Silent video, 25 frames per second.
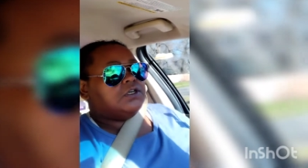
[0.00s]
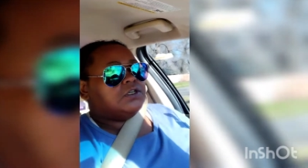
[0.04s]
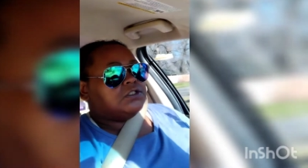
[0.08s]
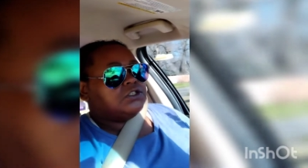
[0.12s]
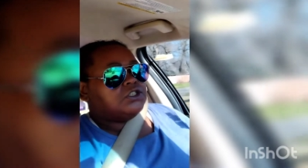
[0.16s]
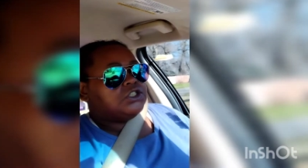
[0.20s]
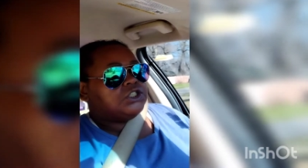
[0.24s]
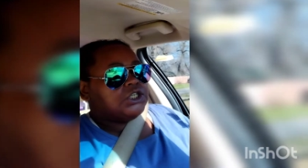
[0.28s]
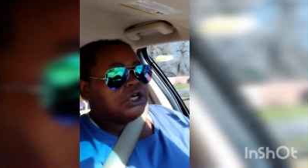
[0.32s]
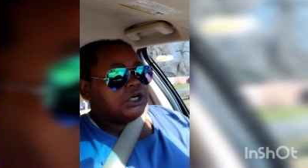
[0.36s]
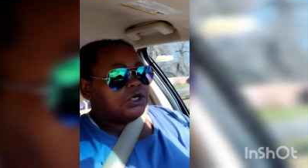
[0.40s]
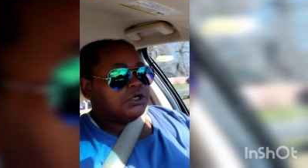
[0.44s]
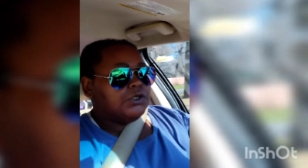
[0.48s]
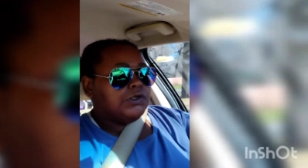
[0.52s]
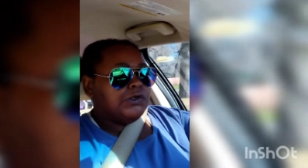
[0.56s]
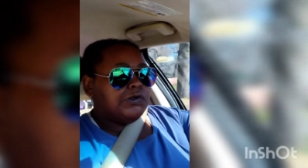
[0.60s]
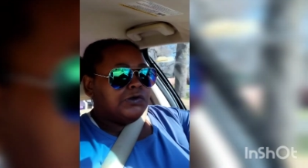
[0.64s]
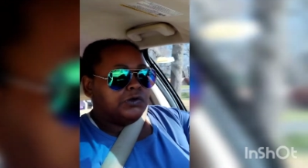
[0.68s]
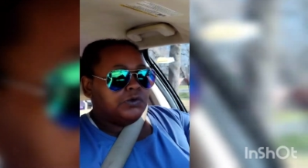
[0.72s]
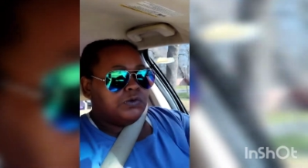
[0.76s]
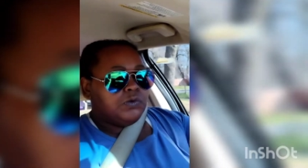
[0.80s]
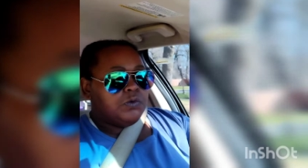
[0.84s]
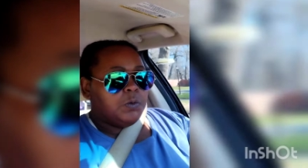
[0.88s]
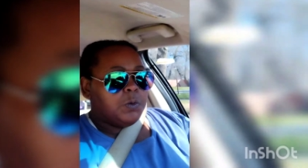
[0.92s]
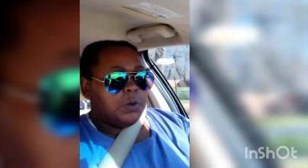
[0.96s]
Show
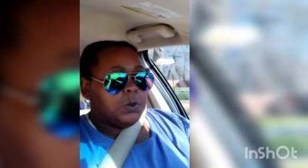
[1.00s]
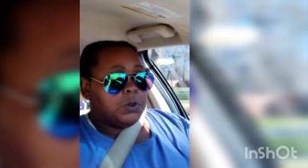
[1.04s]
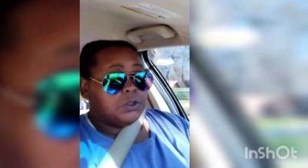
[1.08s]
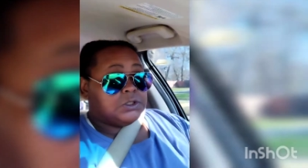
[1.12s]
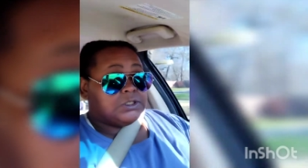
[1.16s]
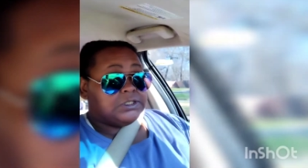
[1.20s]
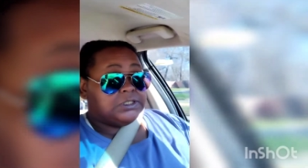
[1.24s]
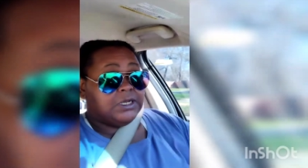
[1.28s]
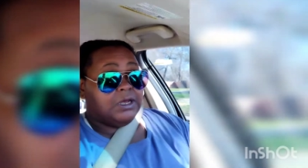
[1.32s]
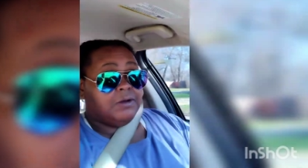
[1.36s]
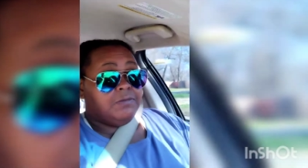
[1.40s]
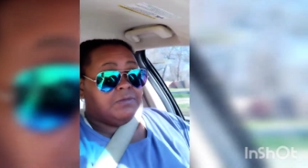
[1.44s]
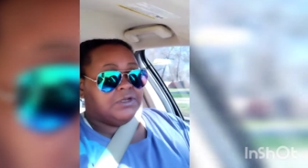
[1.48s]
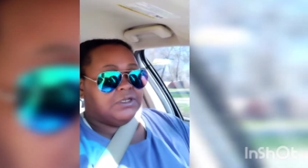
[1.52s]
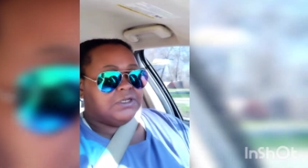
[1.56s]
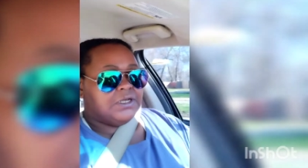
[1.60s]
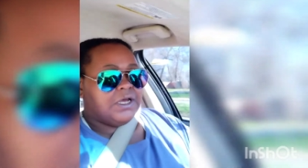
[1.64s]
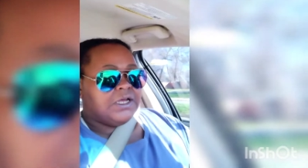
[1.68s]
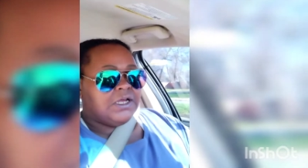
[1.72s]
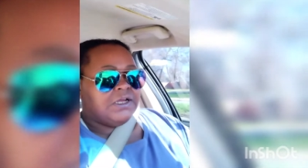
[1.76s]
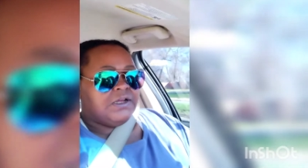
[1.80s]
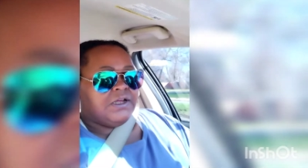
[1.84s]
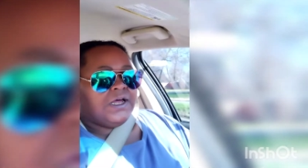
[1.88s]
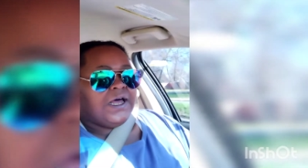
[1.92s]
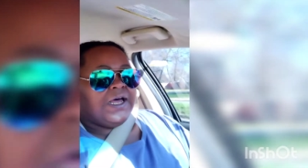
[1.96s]
you some of the
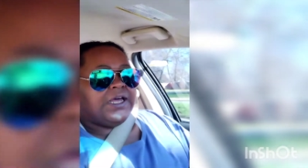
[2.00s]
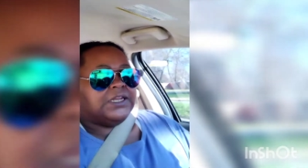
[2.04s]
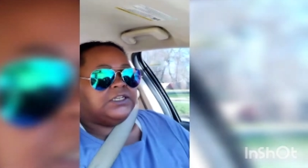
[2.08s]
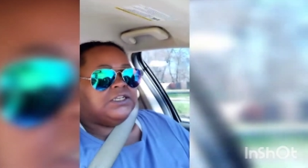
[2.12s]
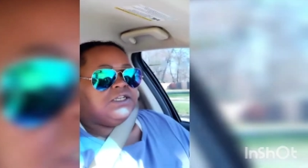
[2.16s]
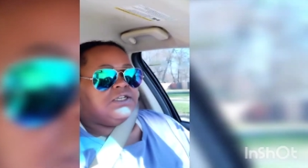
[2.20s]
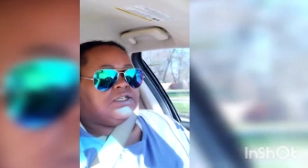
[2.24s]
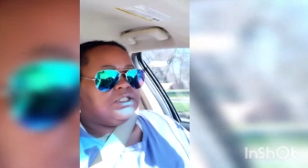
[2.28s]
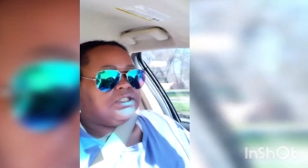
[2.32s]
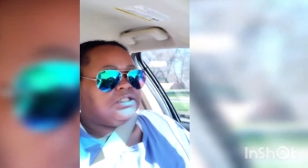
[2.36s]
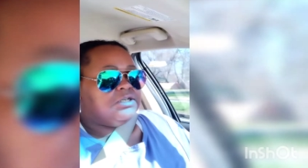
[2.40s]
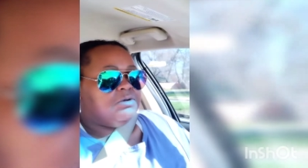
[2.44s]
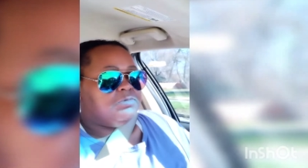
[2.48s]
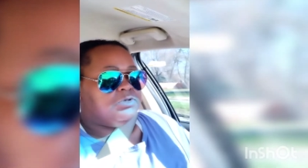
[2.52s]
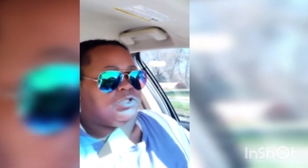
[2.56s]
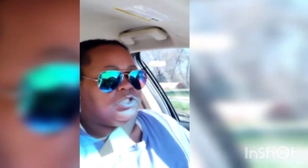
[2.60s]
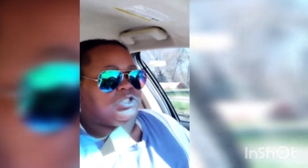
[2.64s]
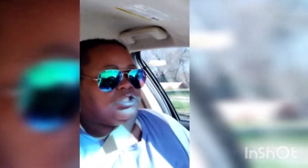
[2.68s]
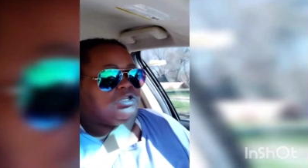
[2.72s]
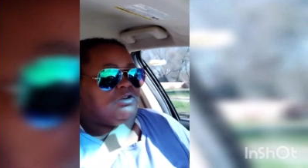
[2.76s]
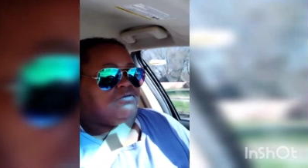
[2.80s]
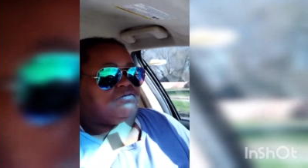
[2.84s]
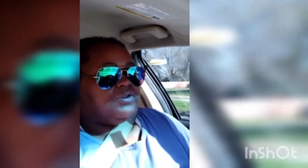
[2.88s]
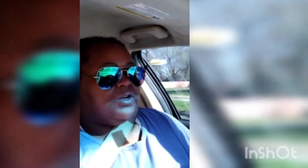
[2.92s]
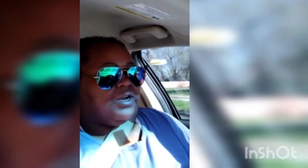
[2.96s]
uh, idea of some of the
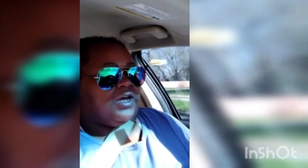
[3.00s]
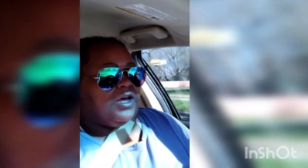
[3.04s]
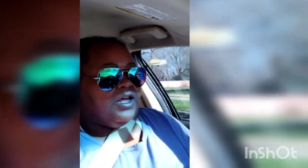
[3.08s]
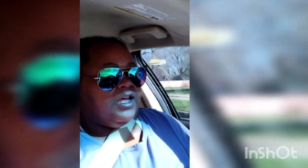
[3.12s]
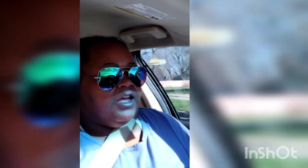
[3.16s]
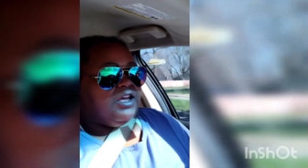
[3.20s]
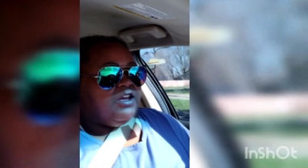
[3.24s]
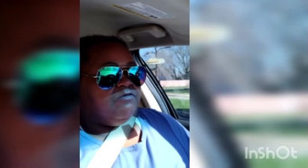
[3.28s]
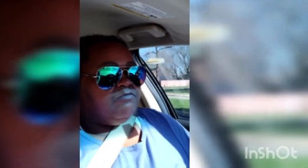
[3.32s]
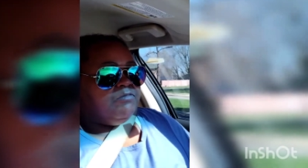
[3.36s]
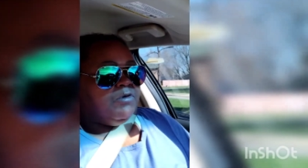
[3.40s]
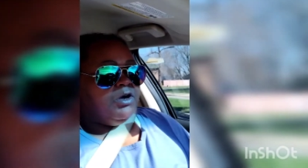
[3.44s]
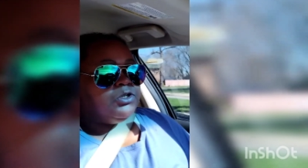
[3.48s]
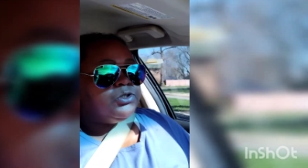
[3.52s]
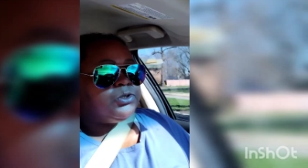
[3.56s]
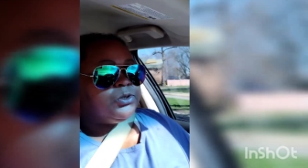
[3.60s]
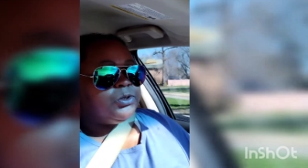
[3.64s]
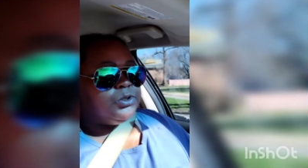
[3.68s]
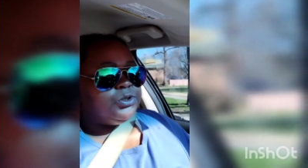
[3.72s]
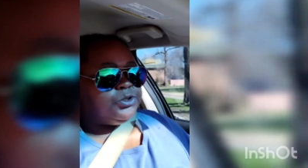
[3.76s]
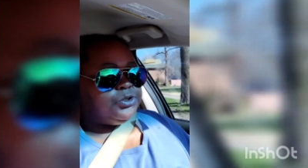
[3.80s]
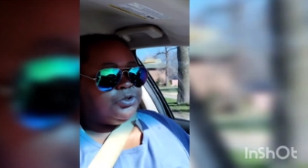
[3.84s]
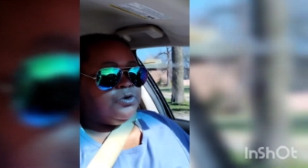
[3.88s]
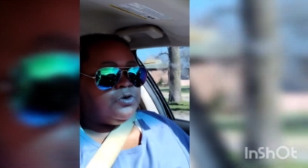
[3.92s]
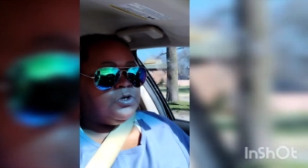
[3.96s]
stuff that I have,
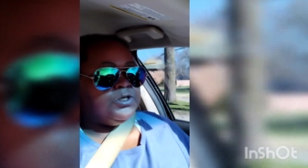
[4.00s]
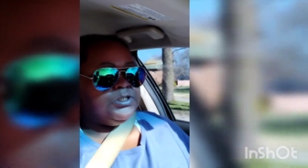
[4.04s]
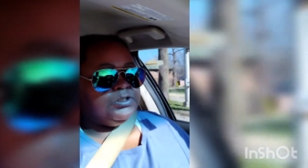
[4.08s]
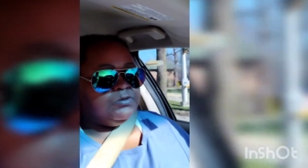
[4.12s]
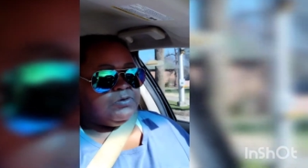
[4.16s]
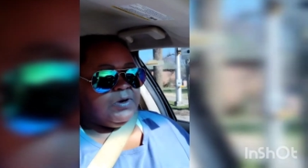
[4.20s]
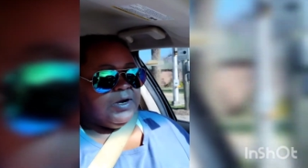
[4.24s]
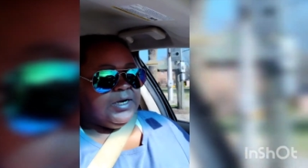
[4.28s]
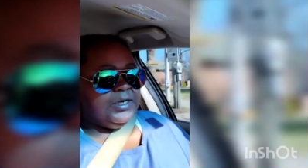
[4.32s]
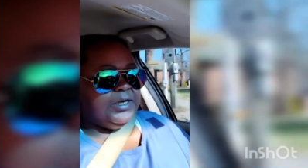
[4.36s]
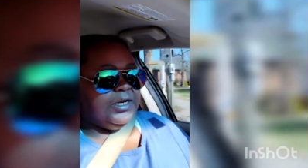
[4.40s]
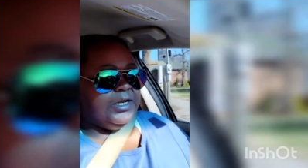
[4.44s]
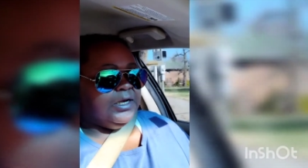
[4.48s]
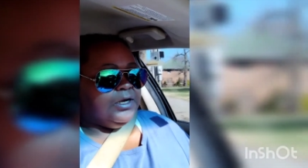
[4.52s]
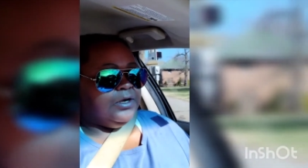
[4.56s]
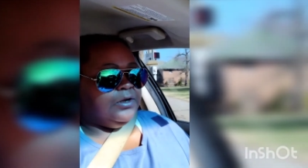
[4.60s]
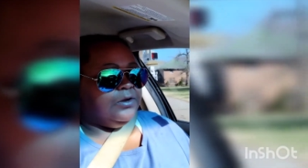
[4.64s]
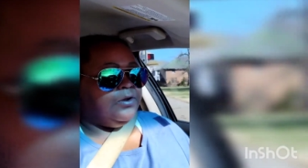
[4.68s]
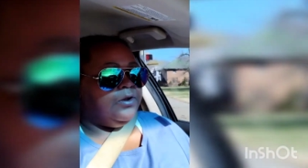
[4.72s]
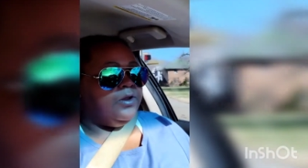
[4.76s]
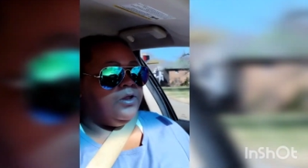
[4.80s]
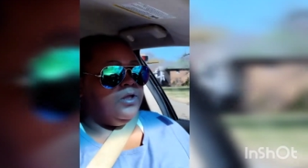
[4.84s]
mostly toys right now.